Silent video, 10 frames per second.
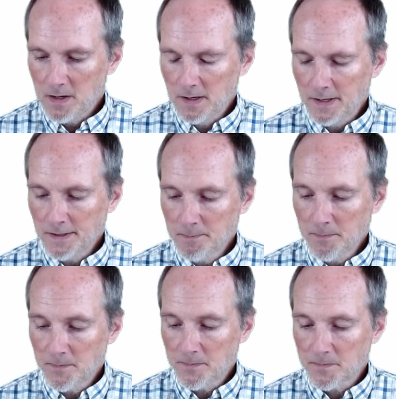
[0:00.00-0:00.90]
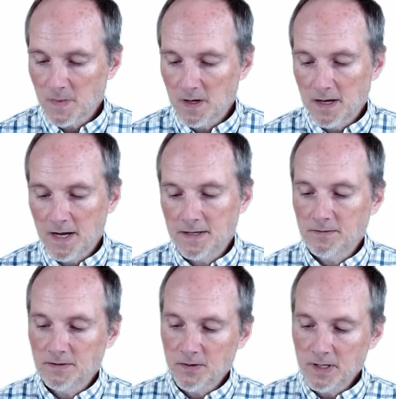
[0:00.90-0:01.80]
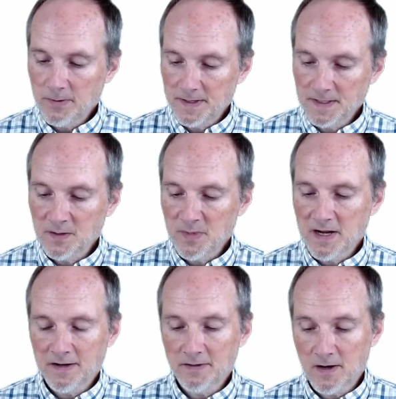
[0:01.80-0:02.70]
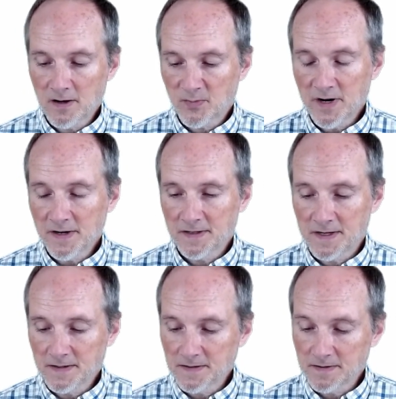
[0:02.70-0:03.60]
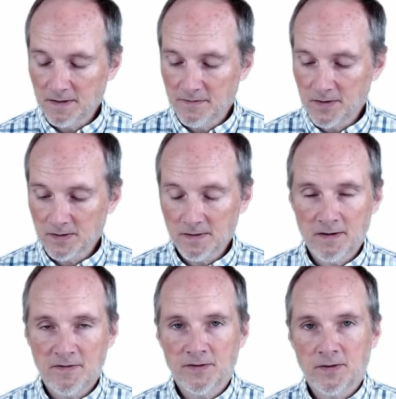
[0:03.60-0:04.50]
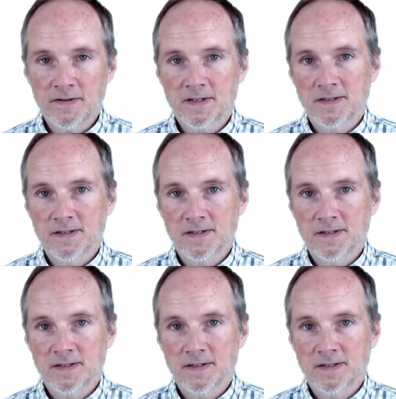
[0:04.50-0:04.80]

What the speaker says: And so anyway, this can be kind of a long process if there's a lot of alternatives, because